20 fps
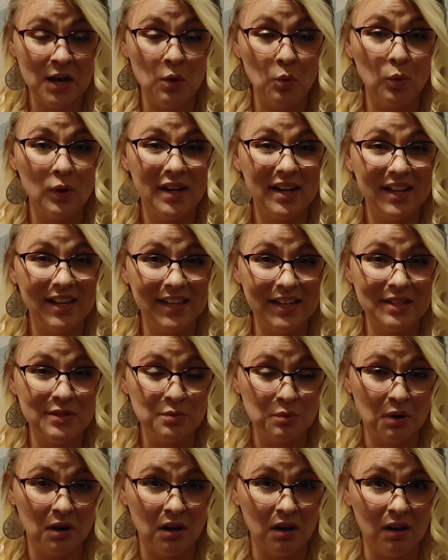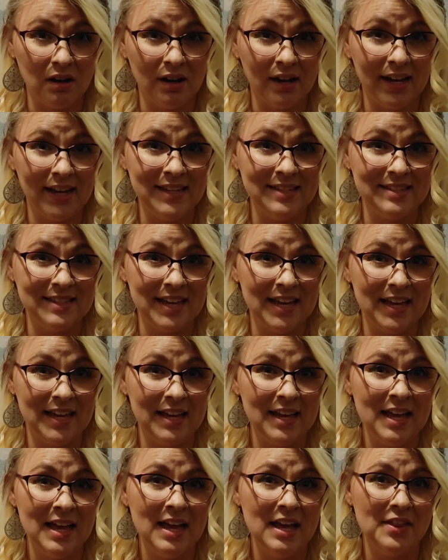What is wrong is that
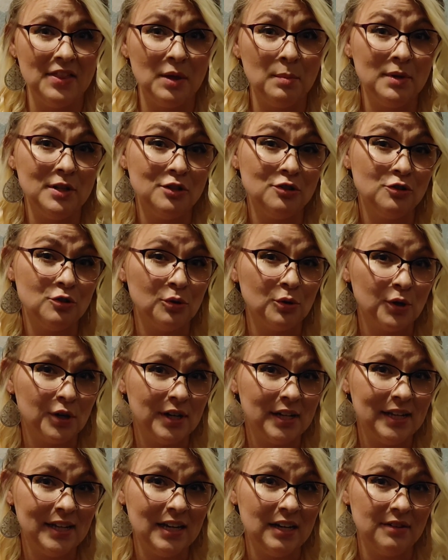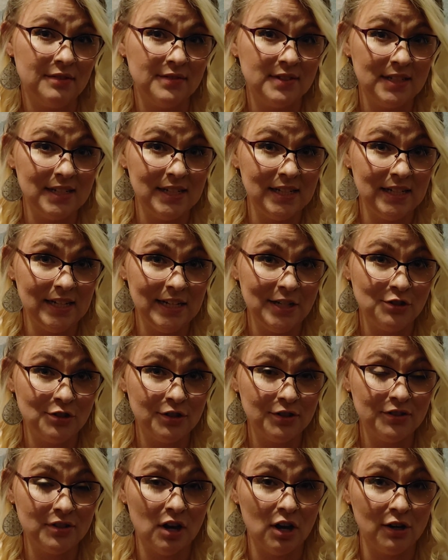the majority of
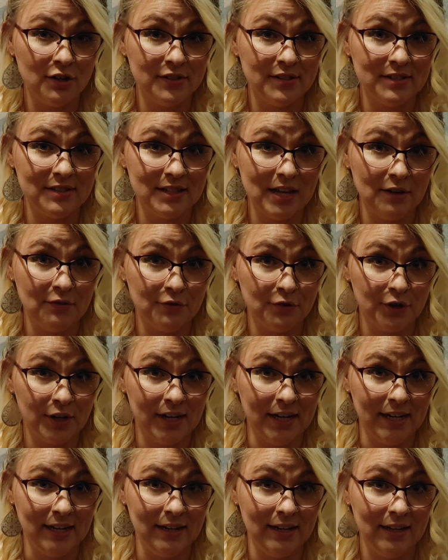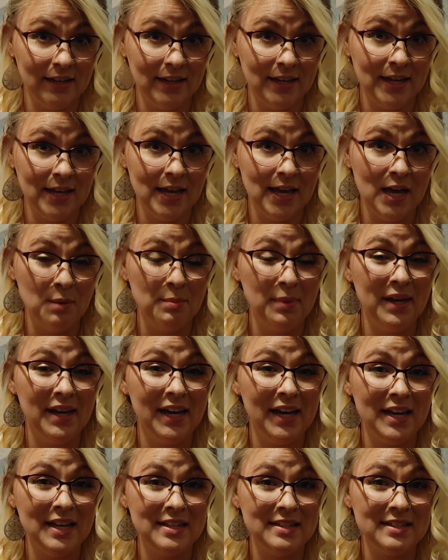teenagers are suffering
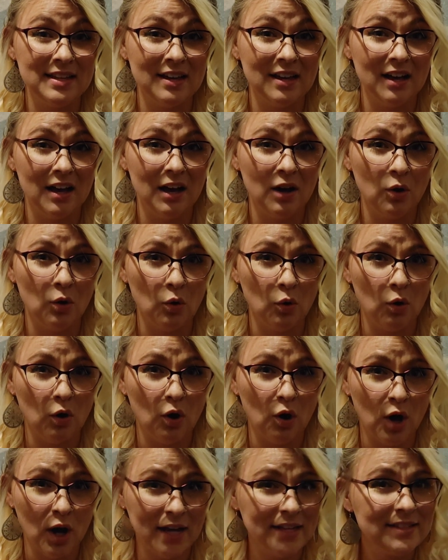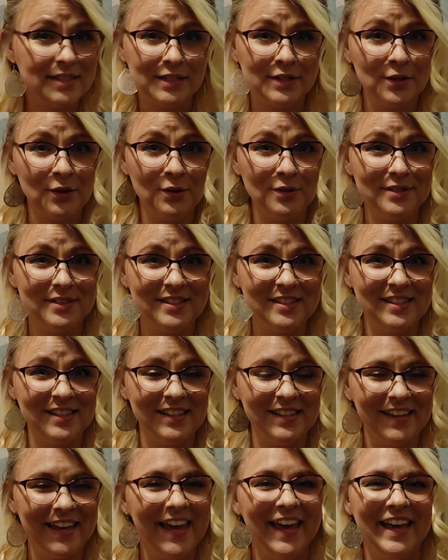because us adults
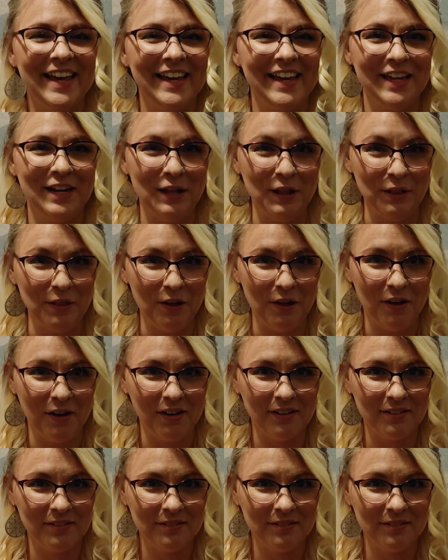can't get along.